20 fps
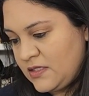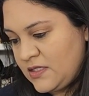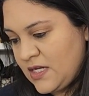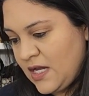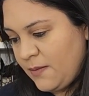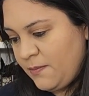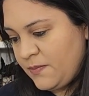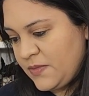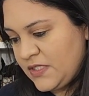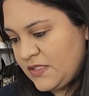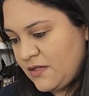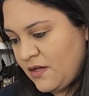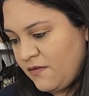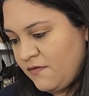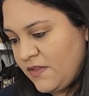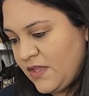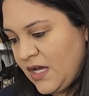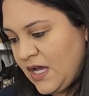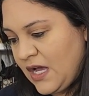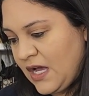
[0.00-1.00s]
Steps
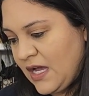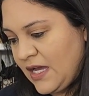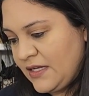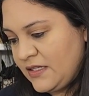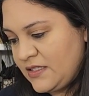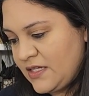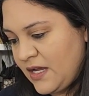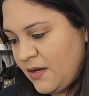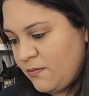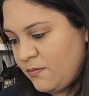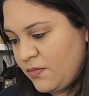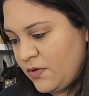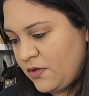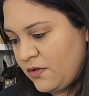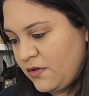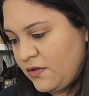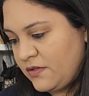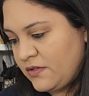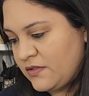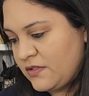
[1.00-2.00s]
of the high
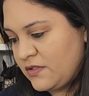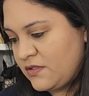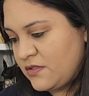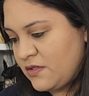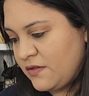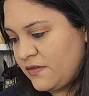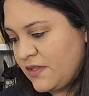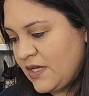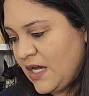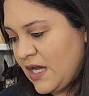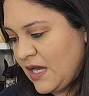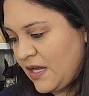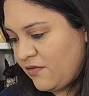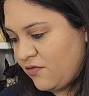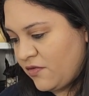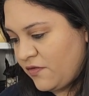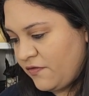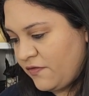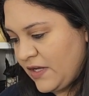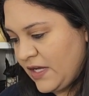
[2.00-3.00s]
temple stood the
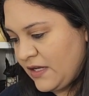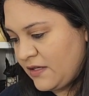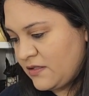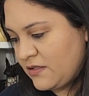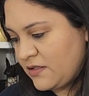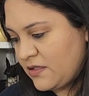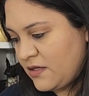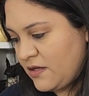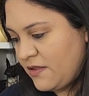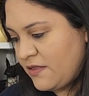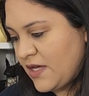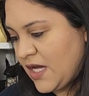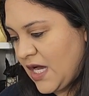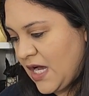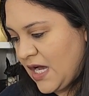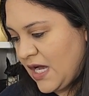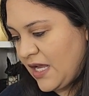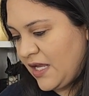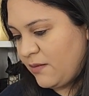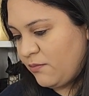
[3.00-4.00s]
Hierophant, the
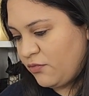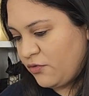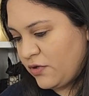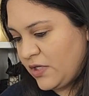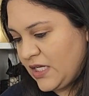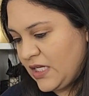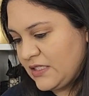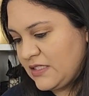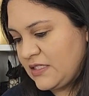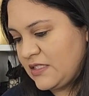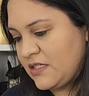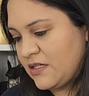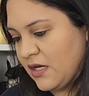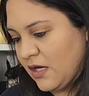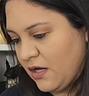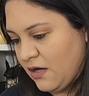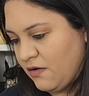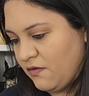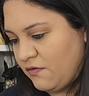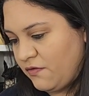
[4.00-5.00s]
high priest
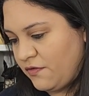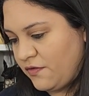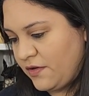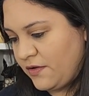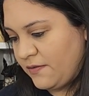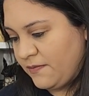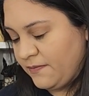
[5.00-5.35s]
of.